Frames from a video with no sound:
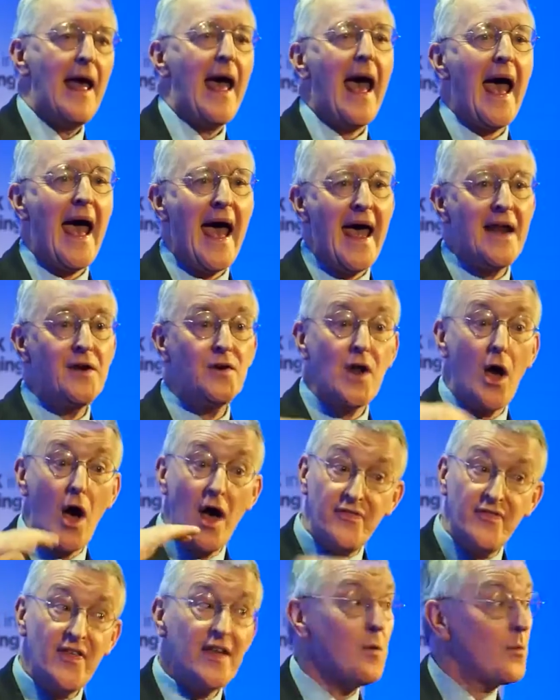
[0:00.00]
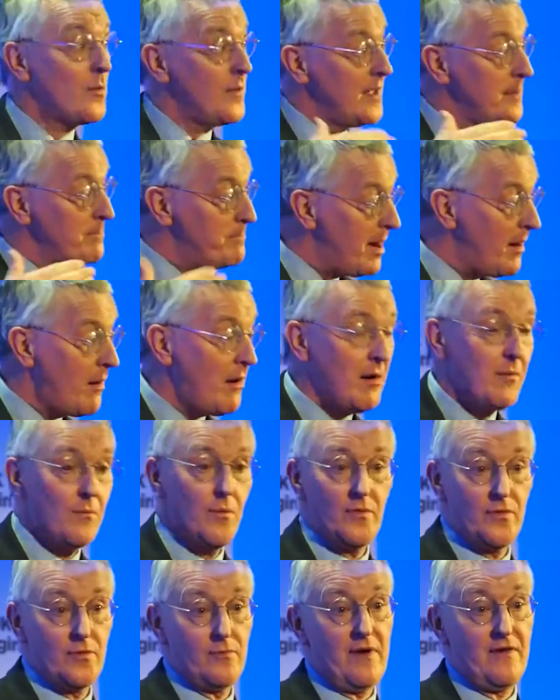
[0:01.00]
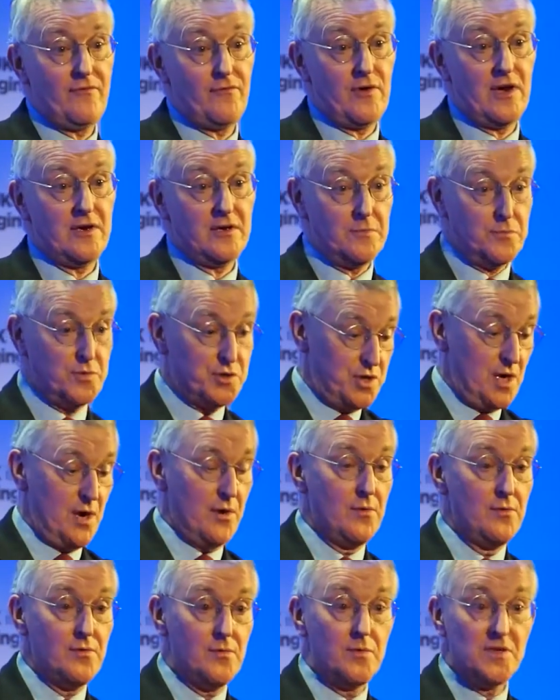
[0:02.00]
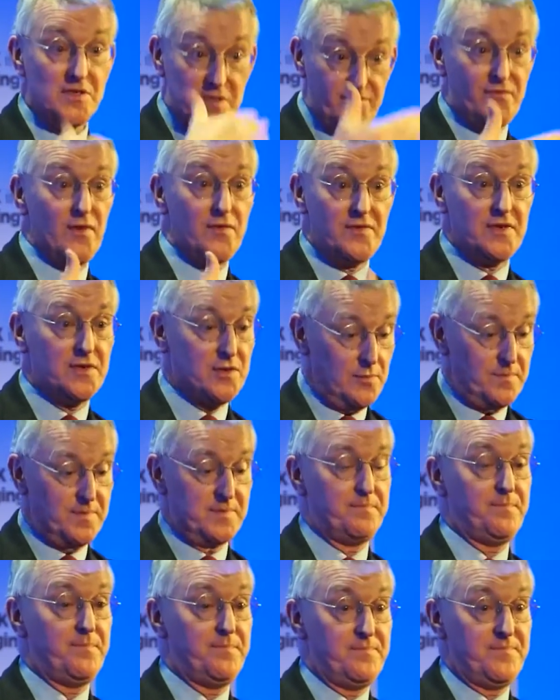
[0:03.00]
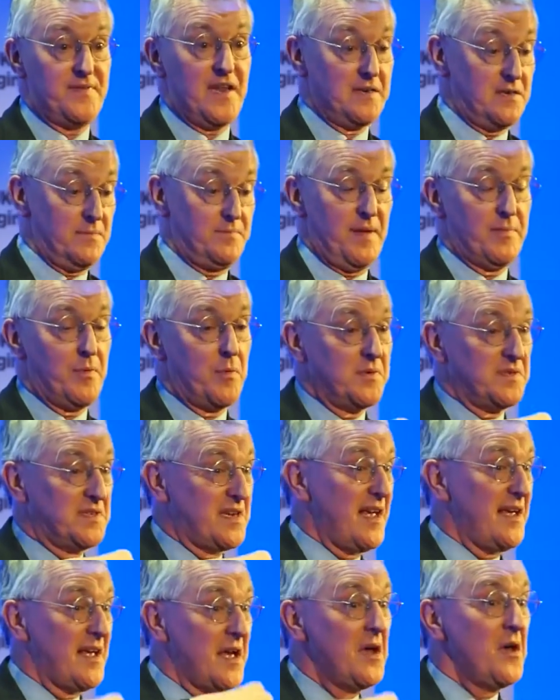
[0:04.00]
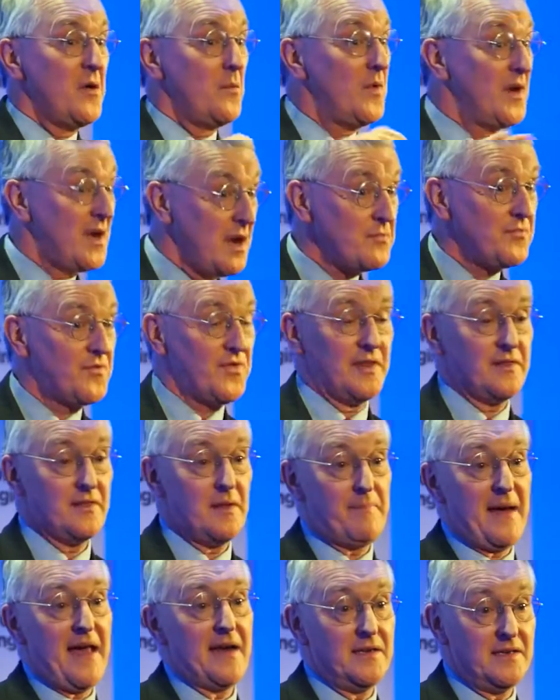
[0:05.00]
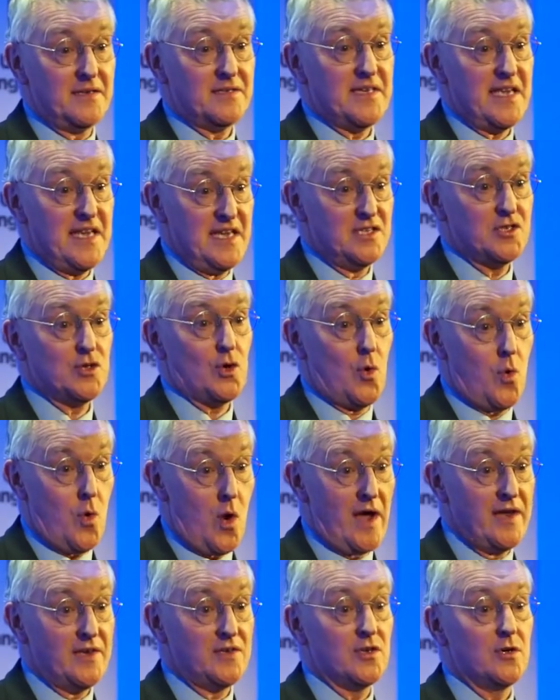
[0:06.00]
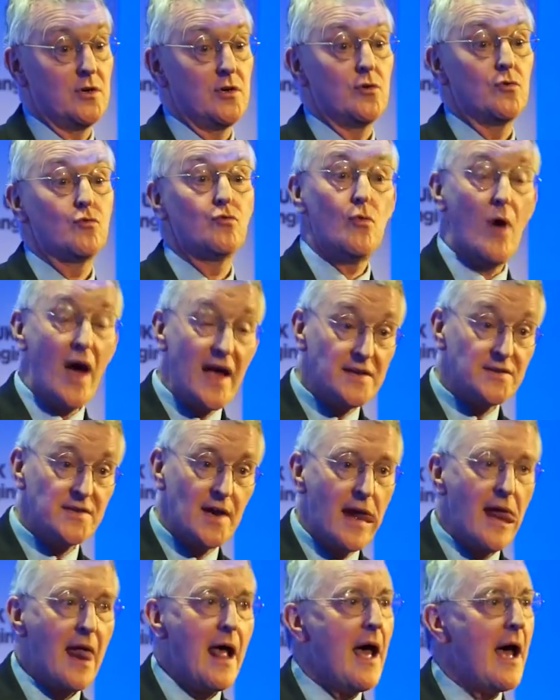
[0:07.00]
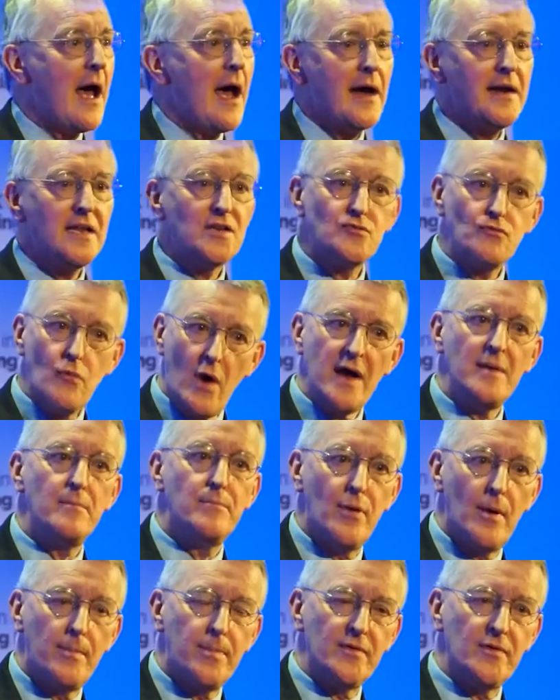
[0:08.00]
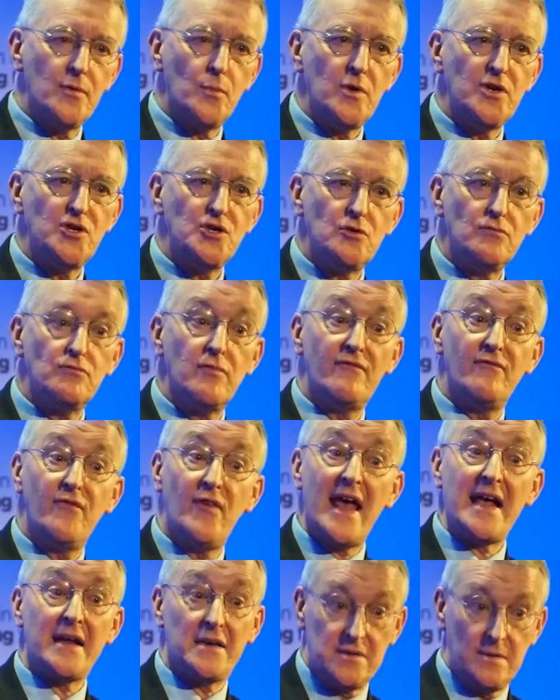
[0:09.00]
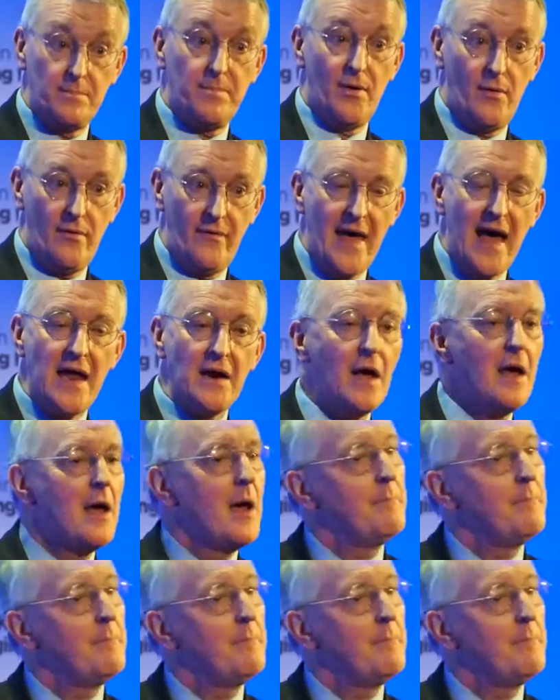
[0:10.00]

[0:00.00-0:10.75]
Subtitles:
And I think in part what the referendum showed was that 52% of people were saying, we don't think the balance is quite right. And it's right and proper that we should reflect upon that.